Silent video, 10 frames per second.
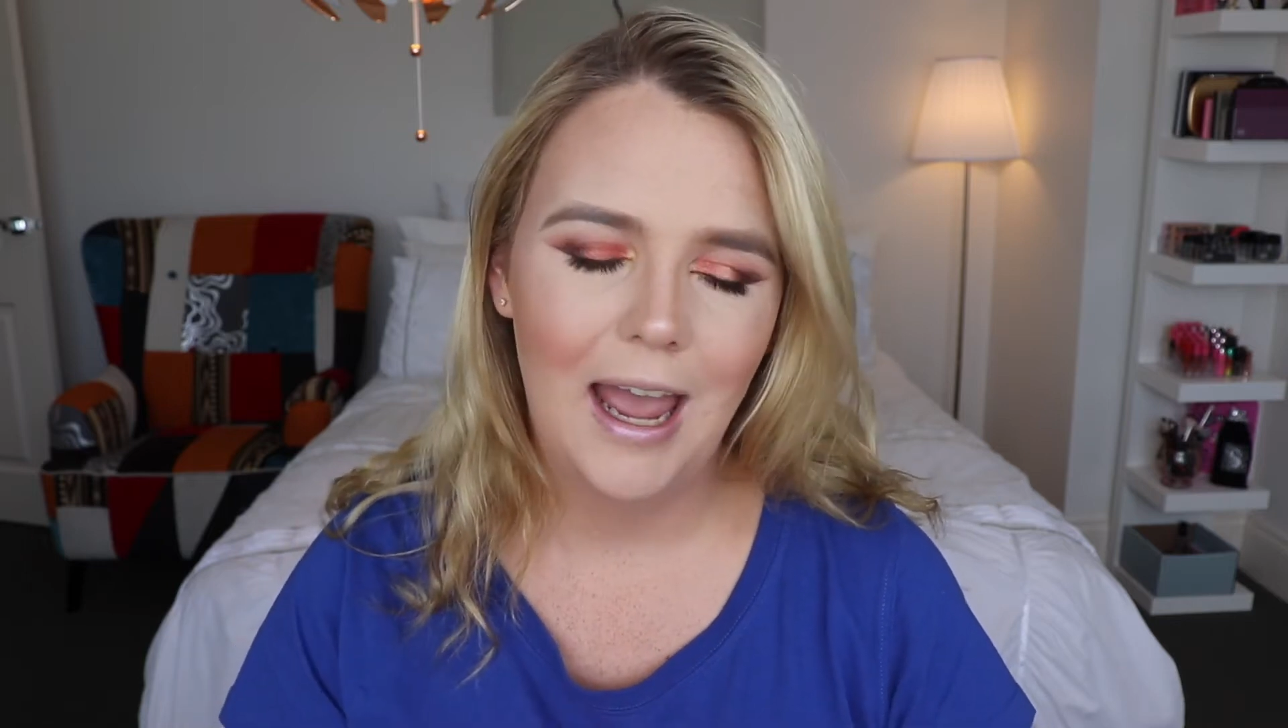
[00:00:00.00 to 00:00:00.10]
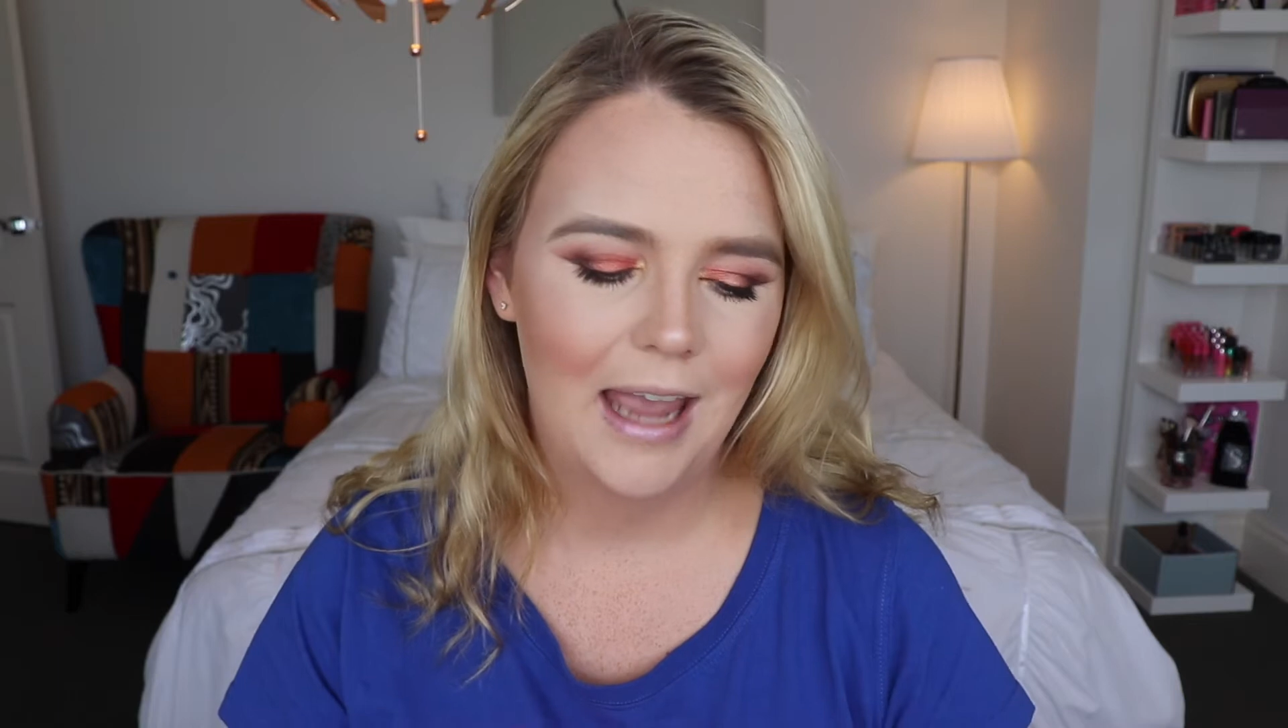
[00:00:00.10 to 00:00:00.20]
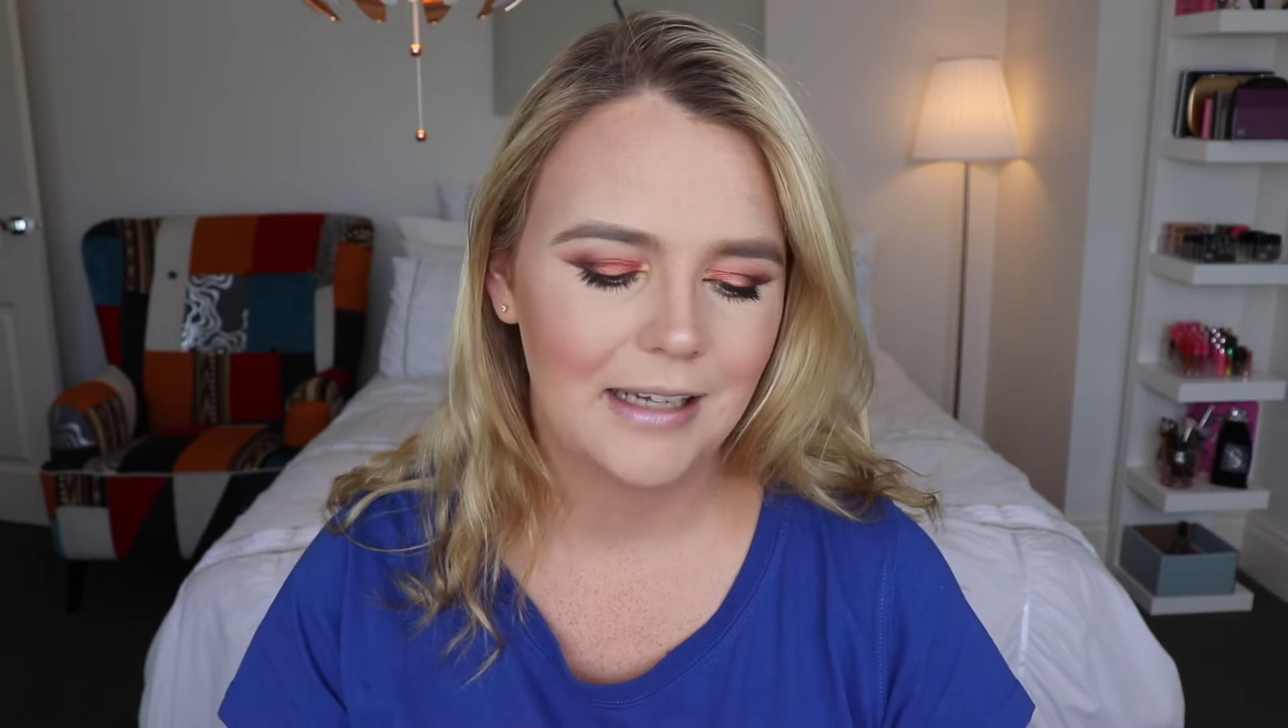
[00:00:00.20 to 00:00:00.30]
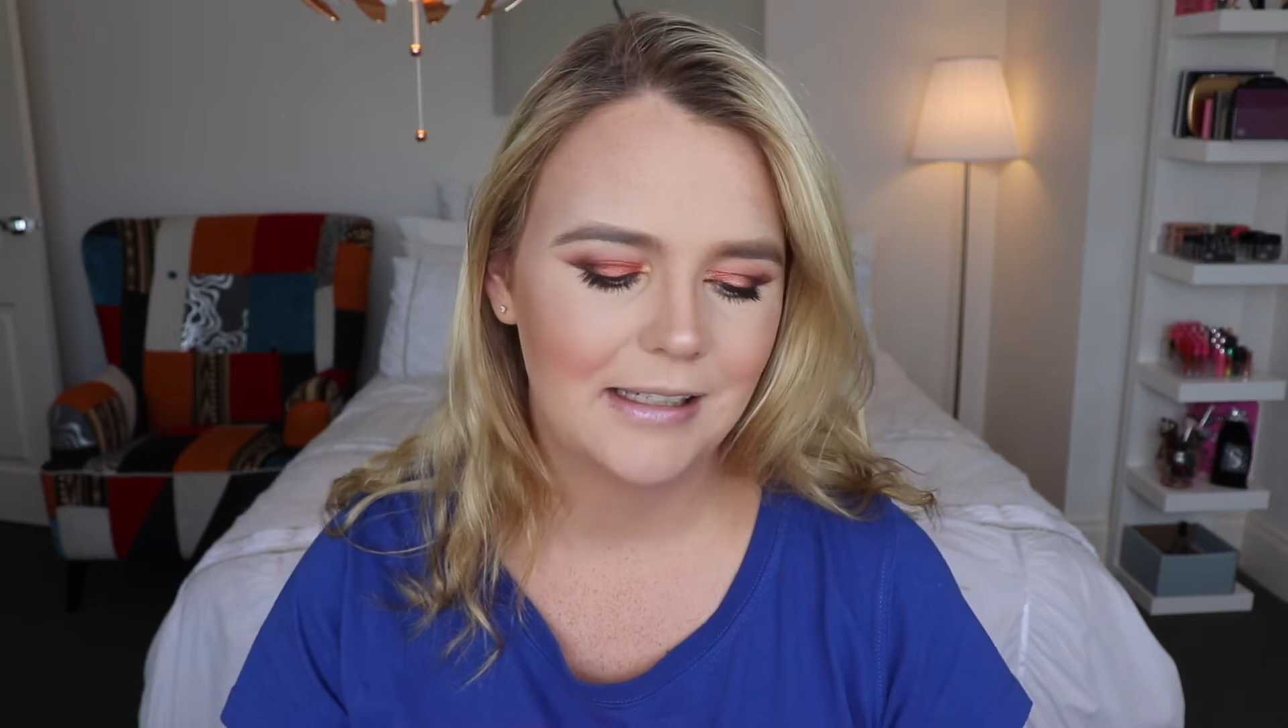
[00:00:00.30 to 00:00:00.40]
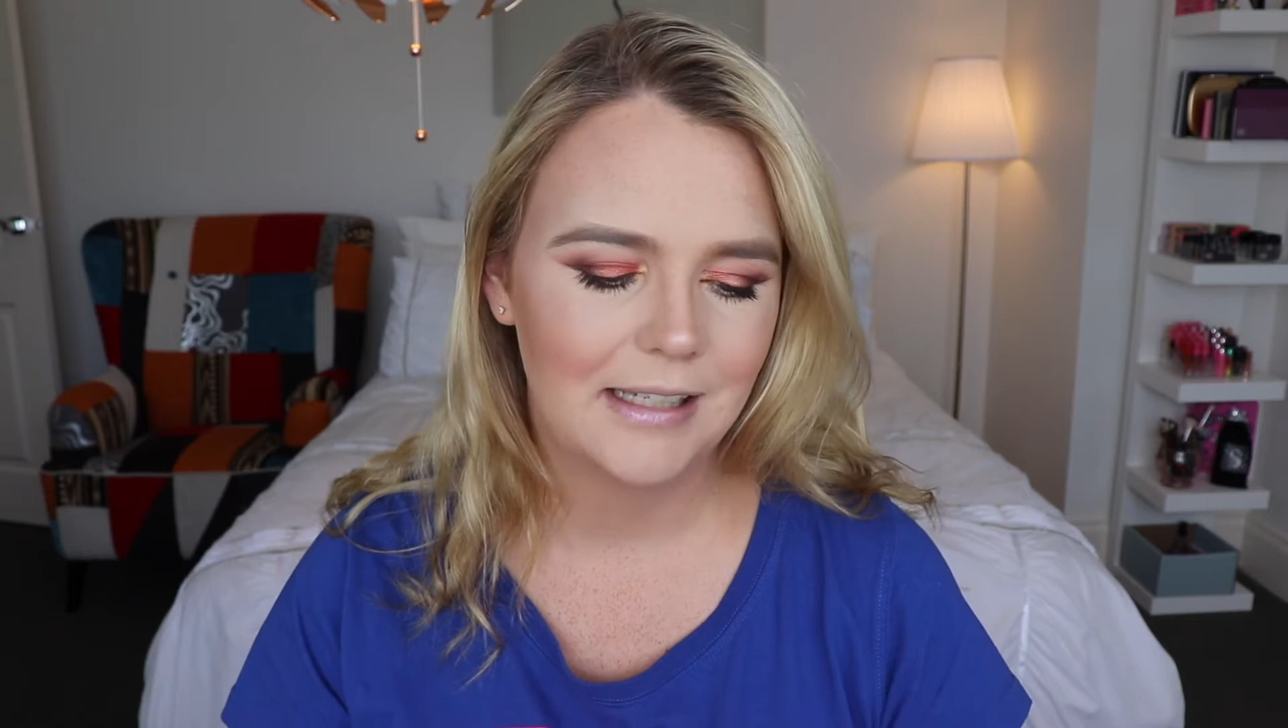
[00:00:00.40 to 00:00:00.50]

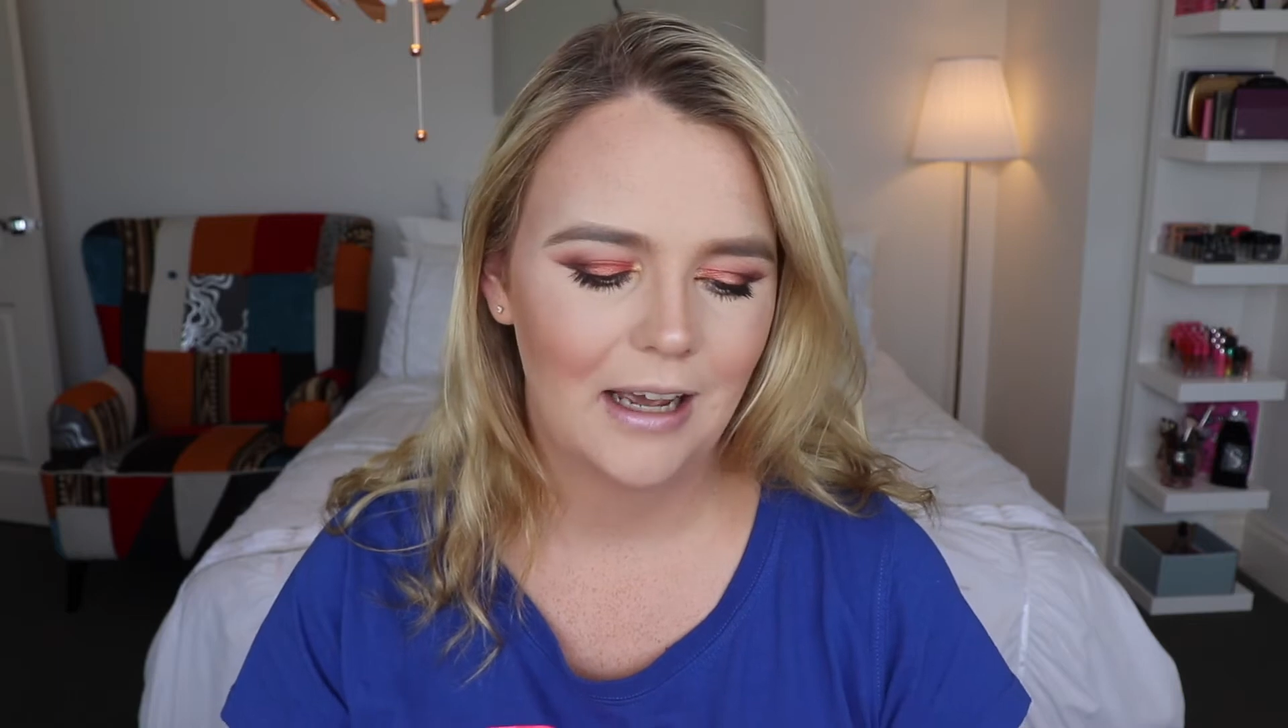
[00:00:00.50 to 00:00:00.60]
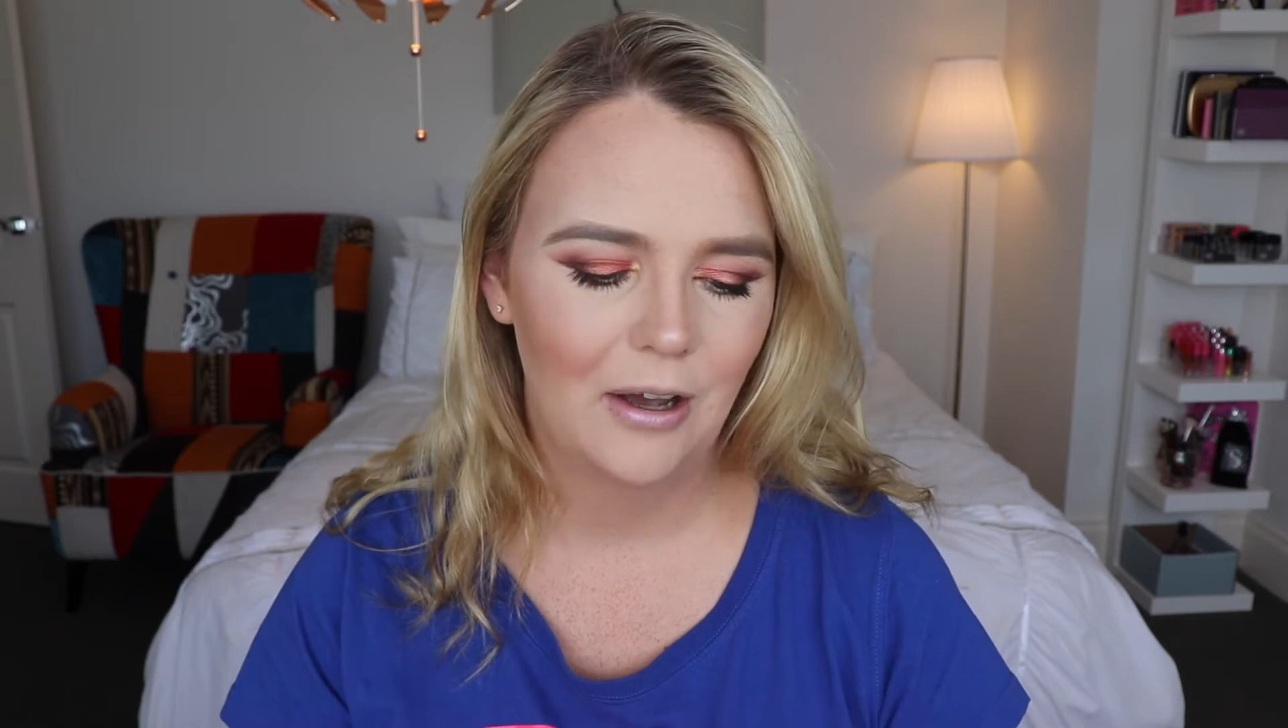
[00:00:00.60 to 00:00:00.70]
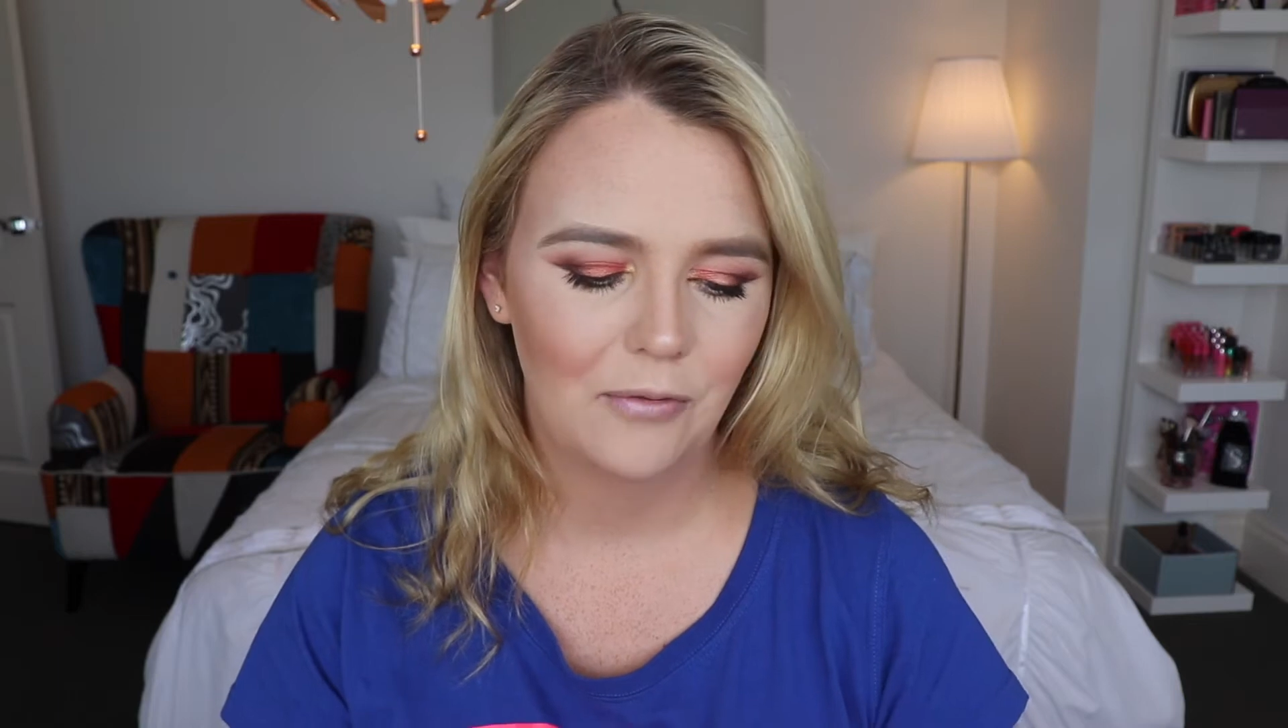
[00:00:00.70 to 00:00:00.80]
and uh,